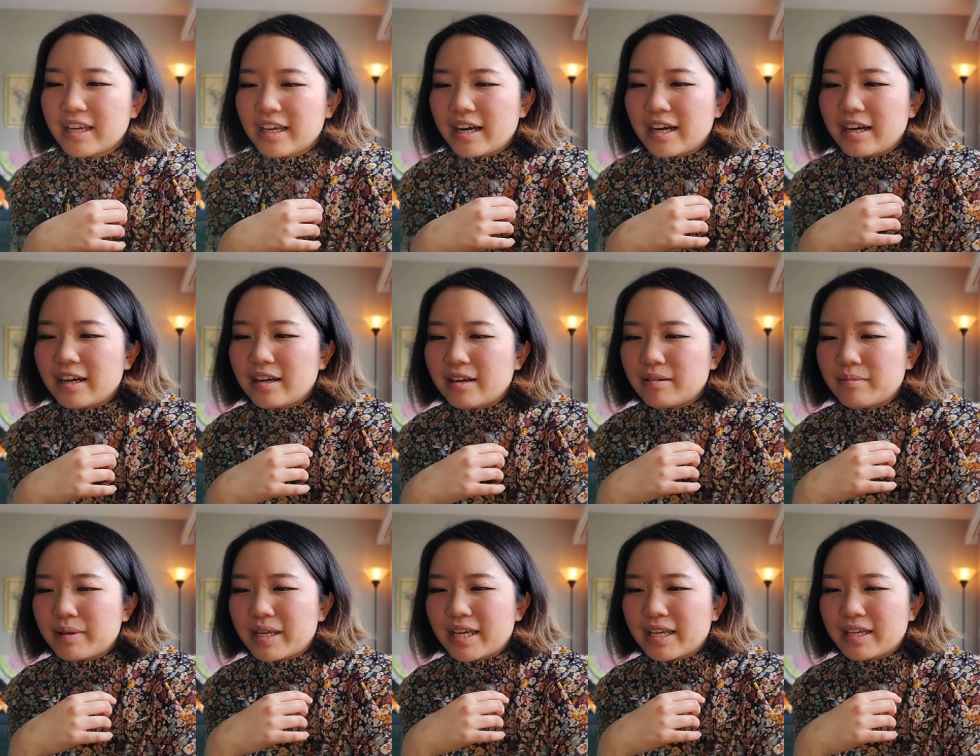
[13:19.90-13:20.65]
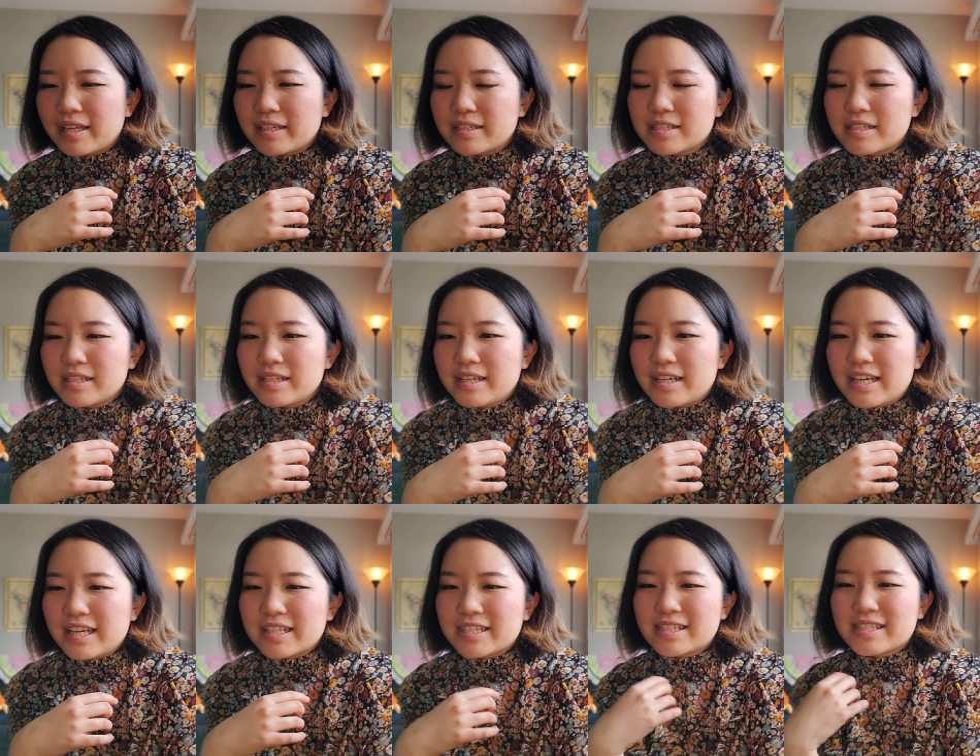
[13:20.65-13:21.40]
um, and
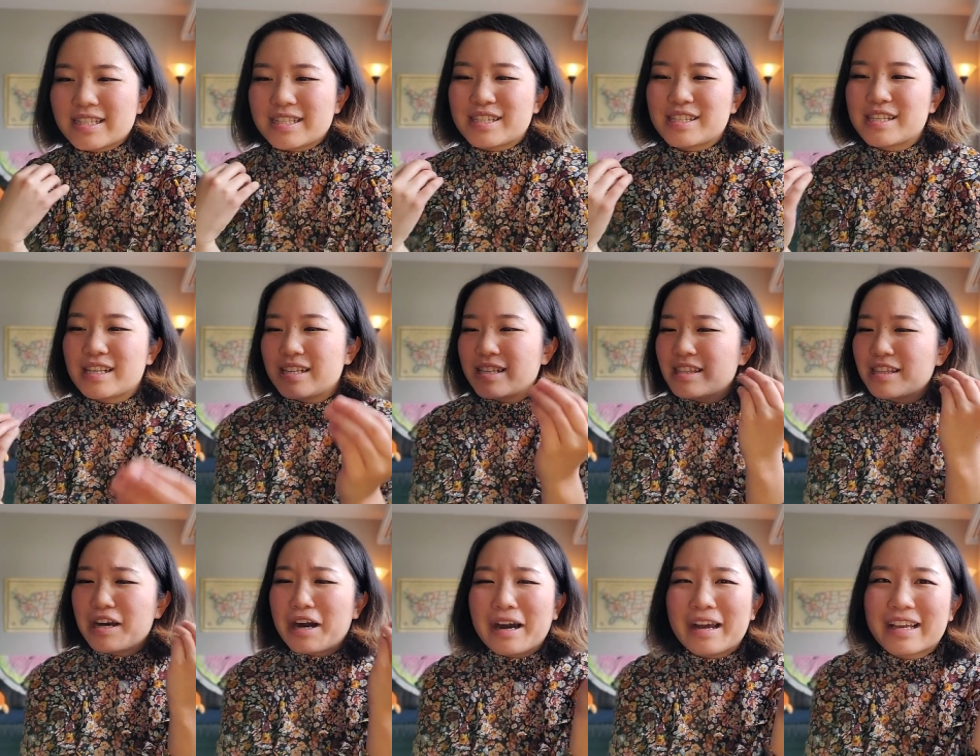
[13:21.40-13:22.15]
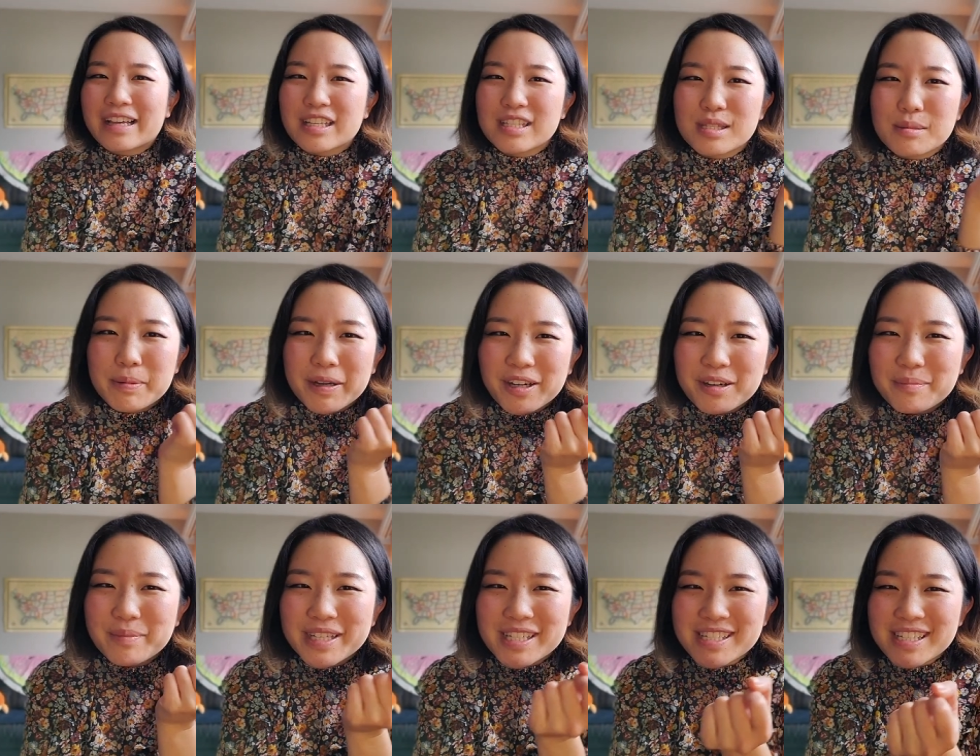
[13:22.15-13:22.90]
it's this thought
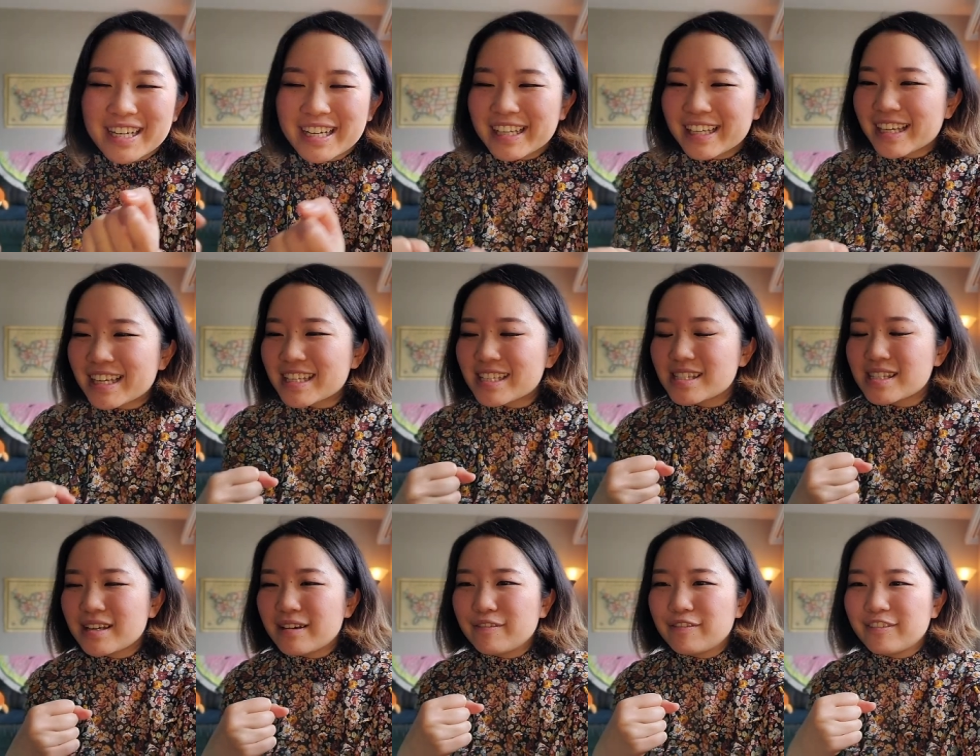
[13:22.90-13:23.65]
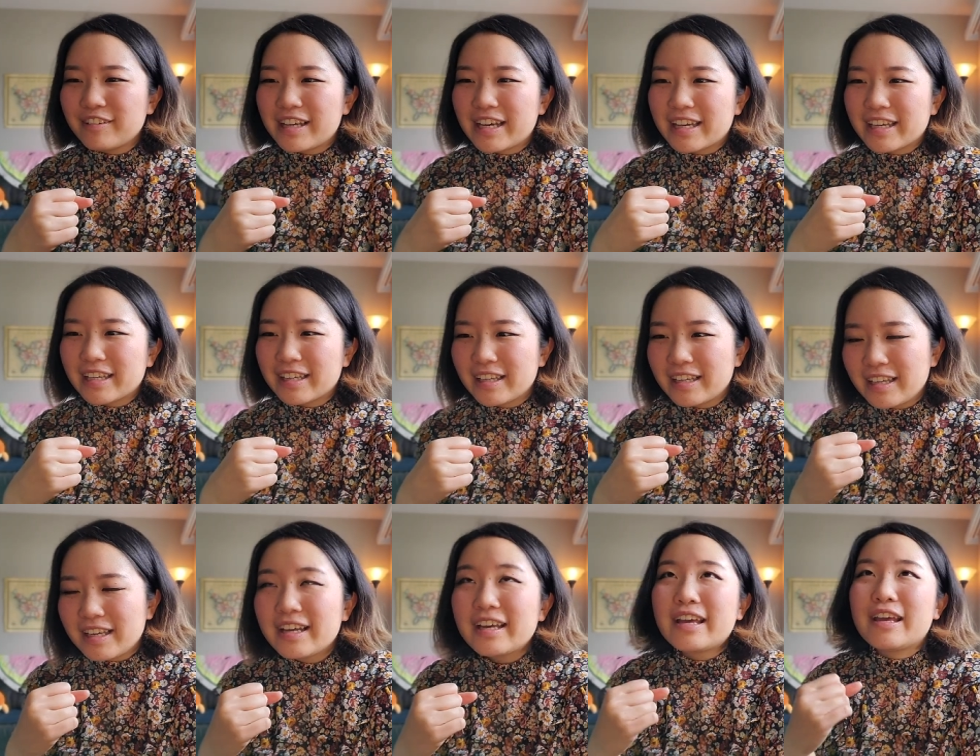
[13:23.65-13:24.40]
experiment, I guess, of like,
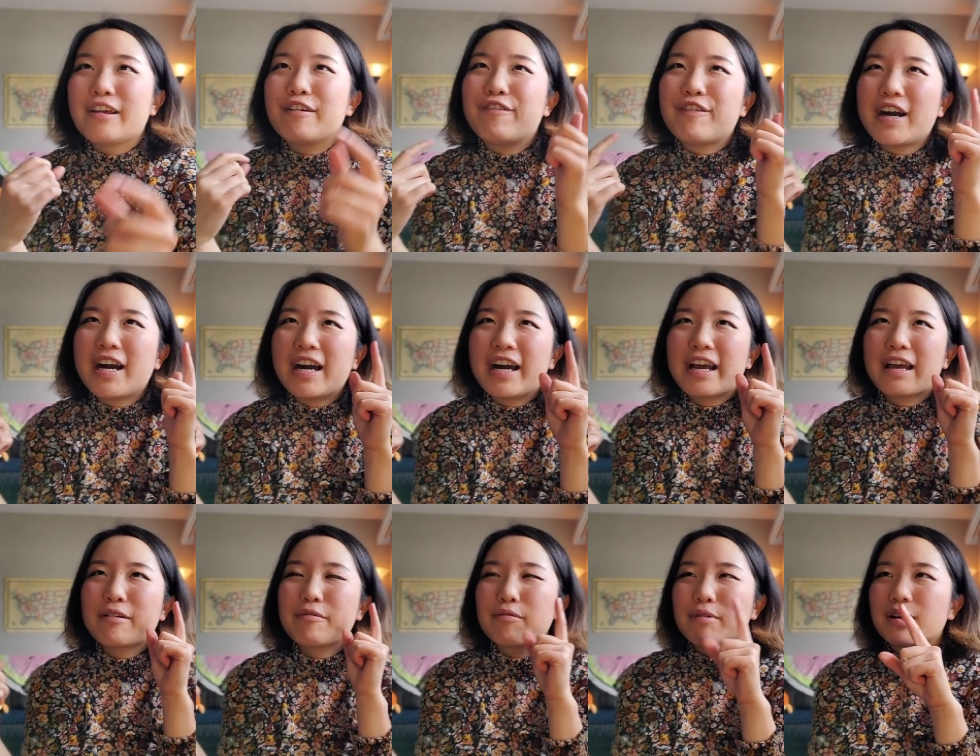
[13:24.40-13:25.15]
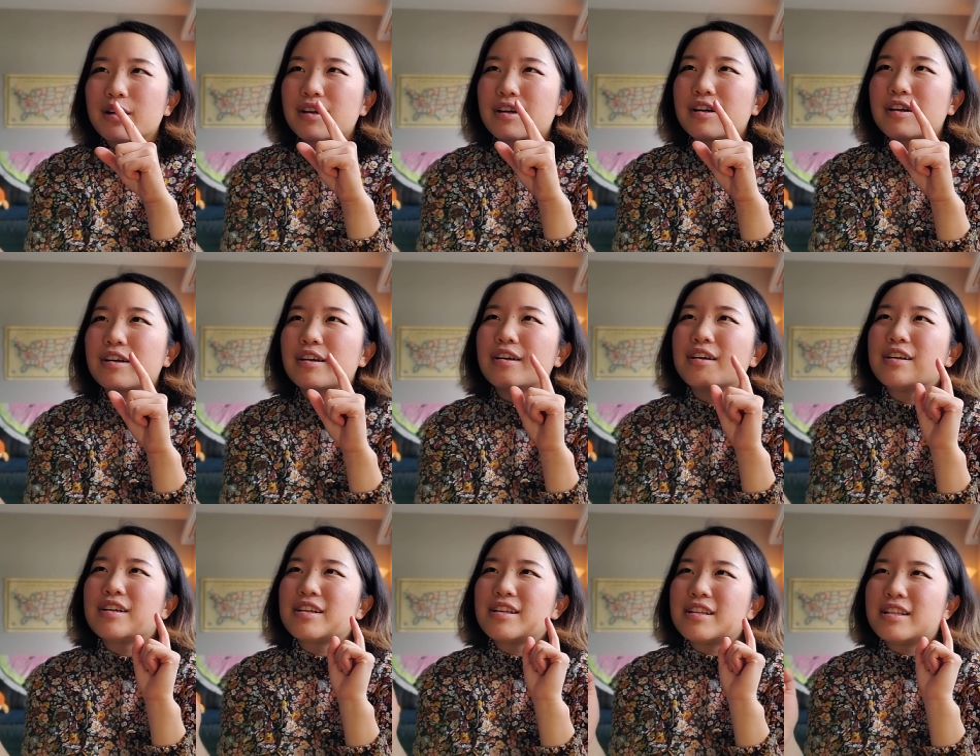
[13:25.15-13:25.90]
if I were
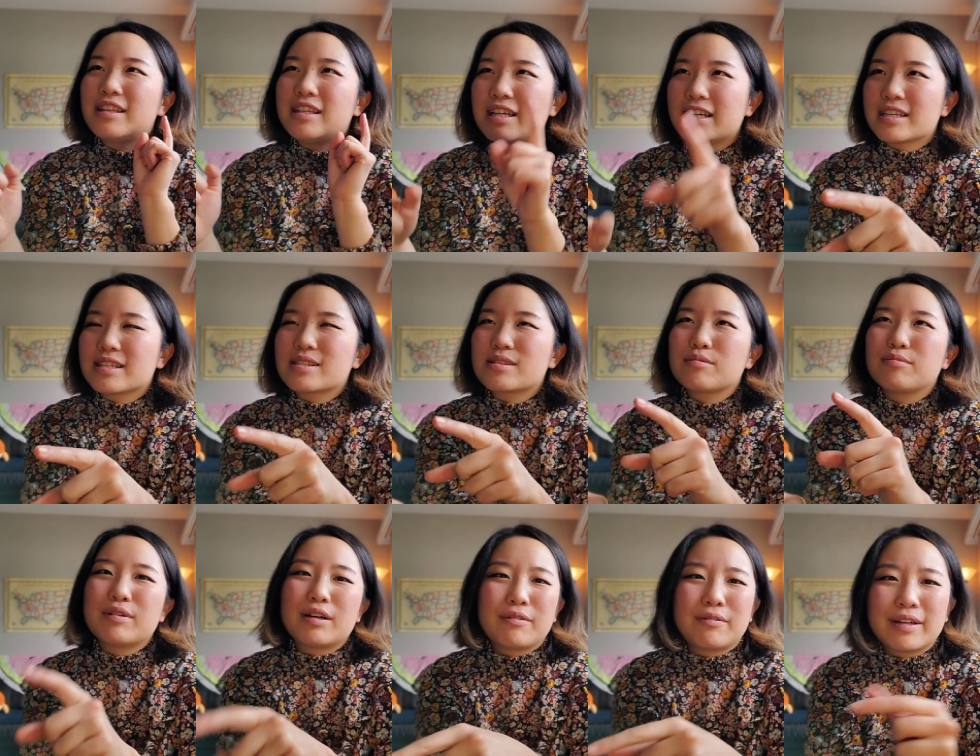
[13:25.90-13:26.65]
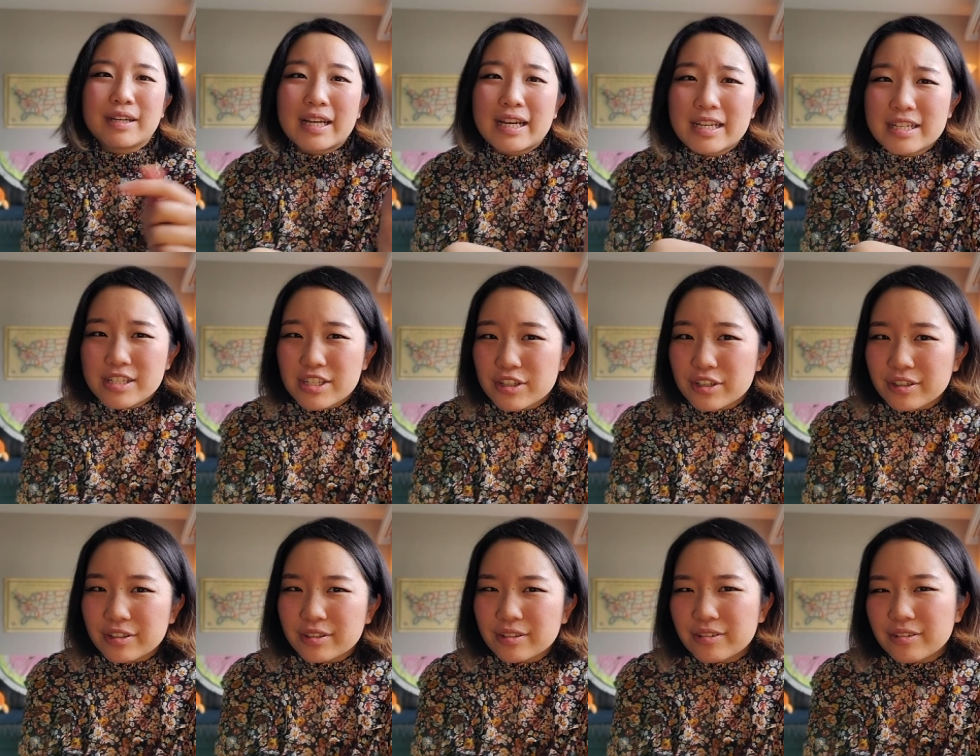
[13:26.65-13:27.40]
this, what would I
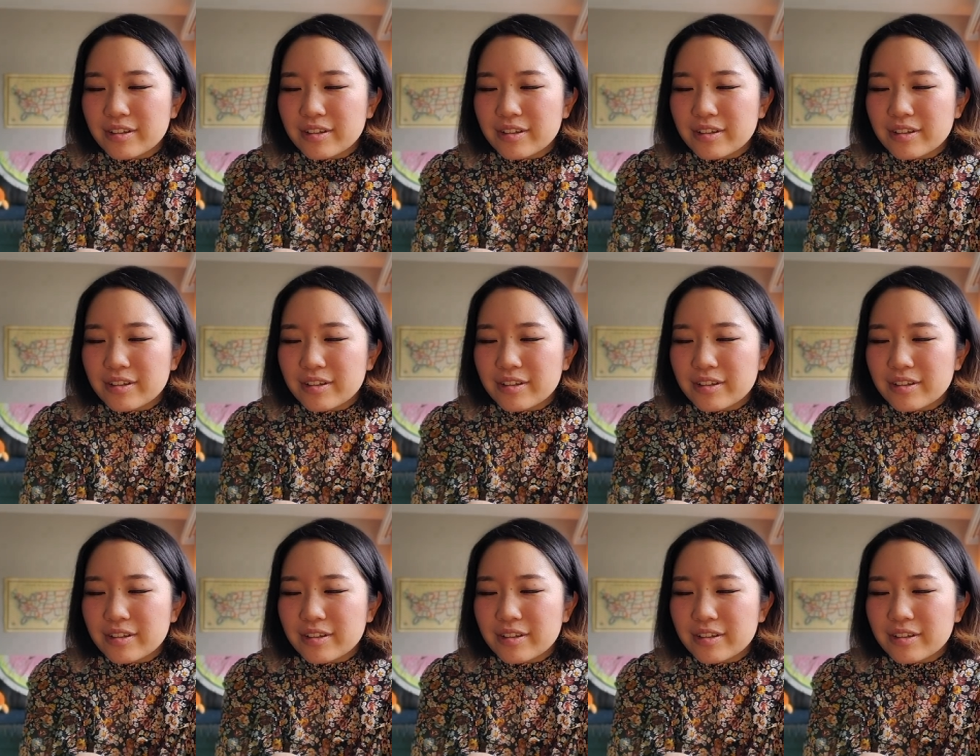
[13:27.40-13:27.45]
do?